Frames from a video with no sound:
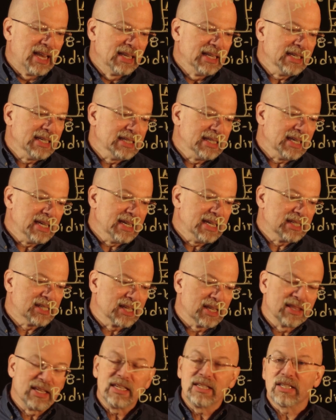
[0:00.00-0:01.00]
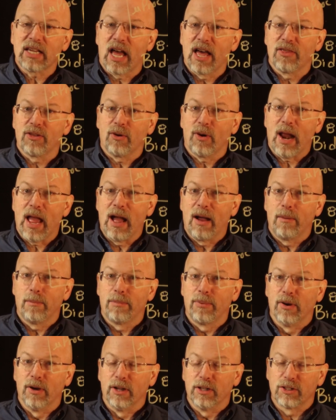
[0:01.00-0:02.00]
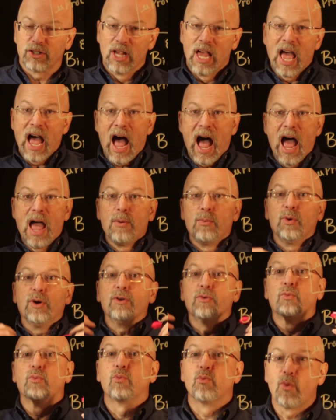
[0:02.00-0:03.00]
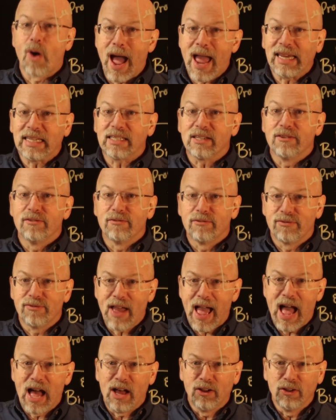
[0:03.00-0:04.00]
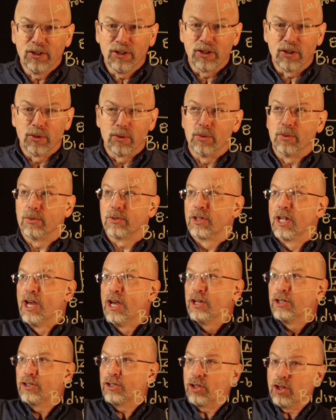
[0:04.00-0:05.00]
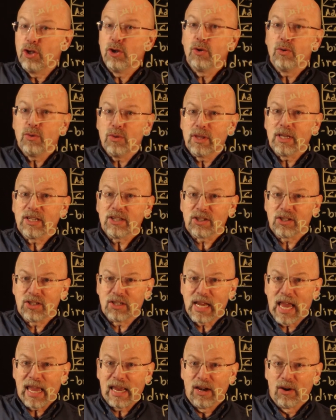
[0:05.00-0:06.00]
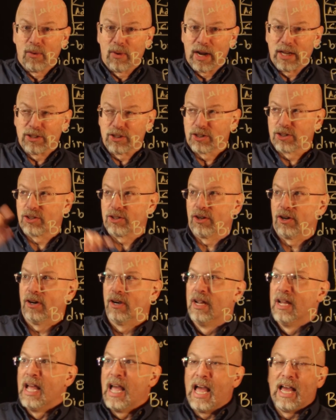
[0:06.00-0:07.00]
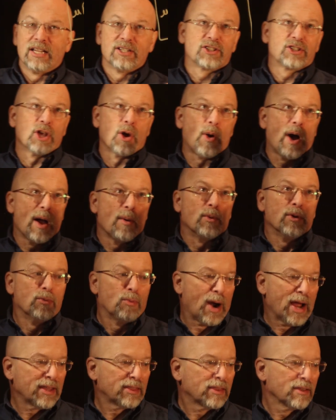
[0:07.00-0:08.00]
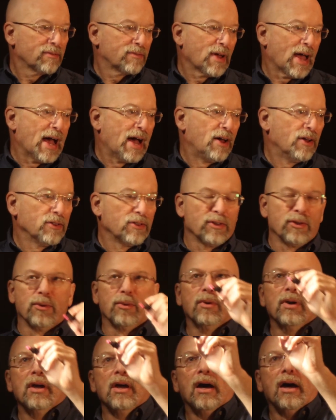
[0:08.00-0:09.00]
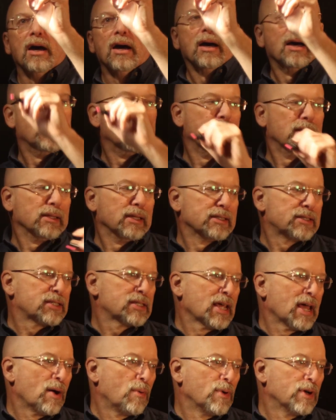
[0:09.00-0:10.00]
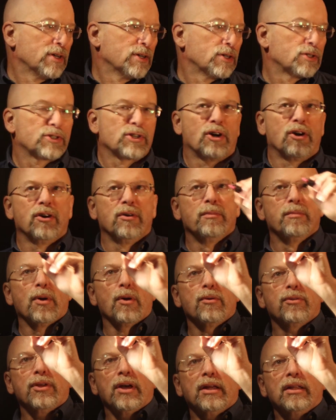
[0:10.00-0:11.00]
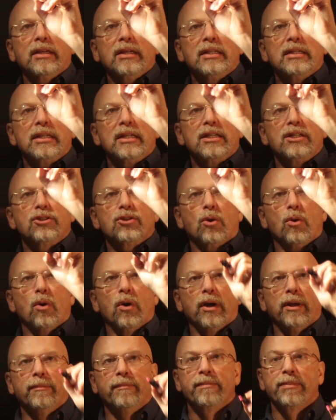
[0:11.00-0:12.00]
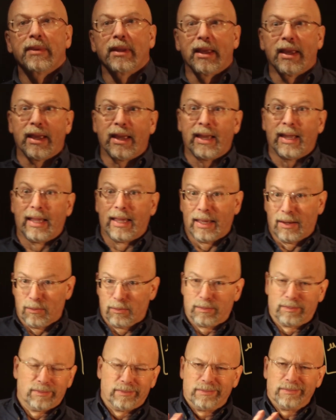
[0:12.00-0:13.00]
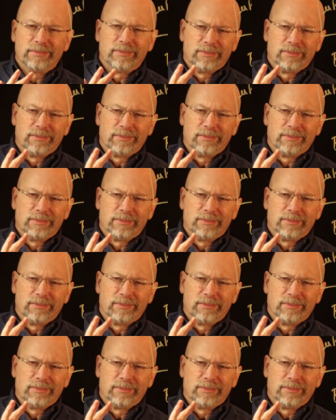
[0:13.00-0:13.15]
LEDs and these other outputs, I would write values to this data register. And so I would write the value. Uh, let's say I wanted to turn both LEDs on and